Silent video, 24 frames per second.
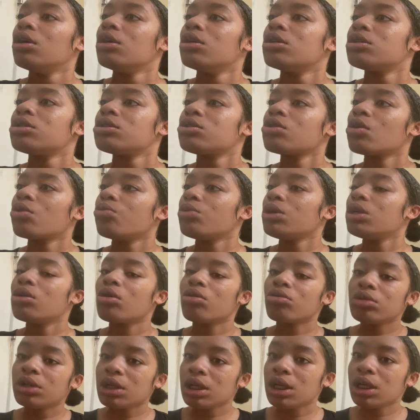So we
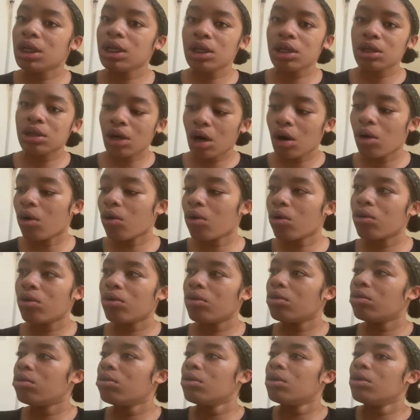don't need a
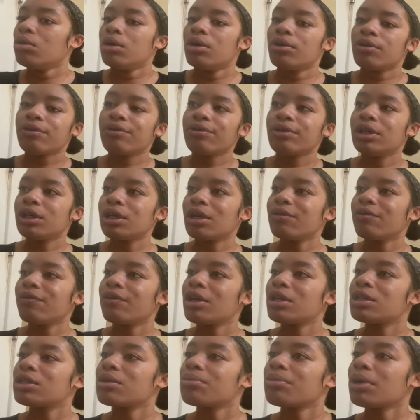whole freaking
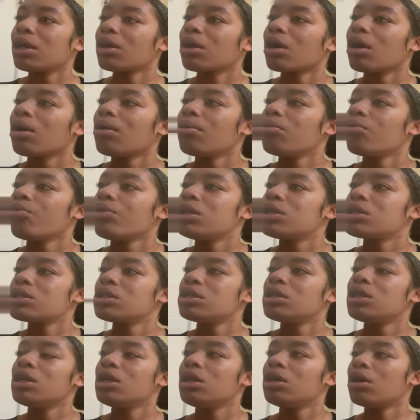face of makeup. We just
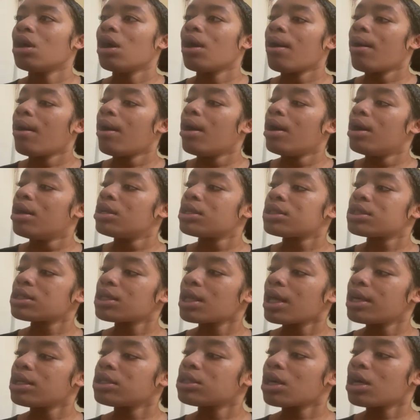need
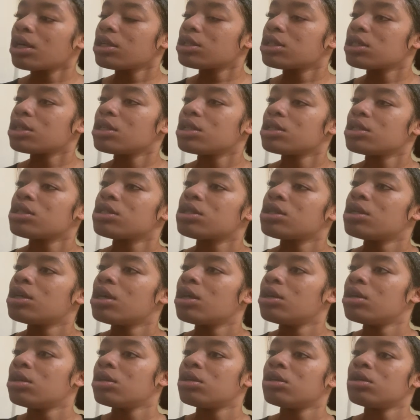slight touches
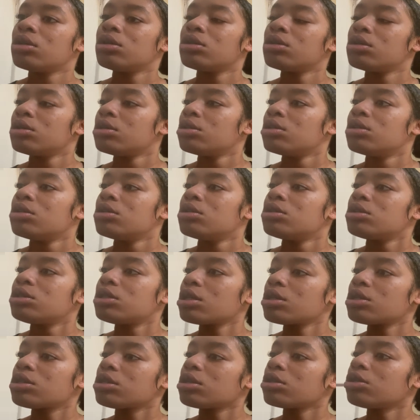
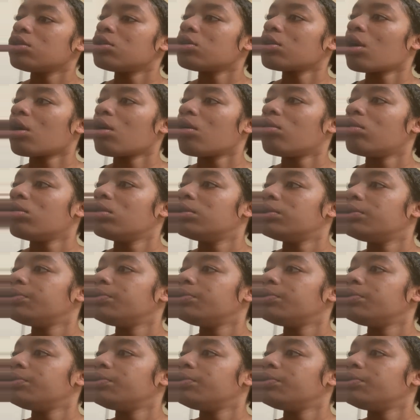just so you know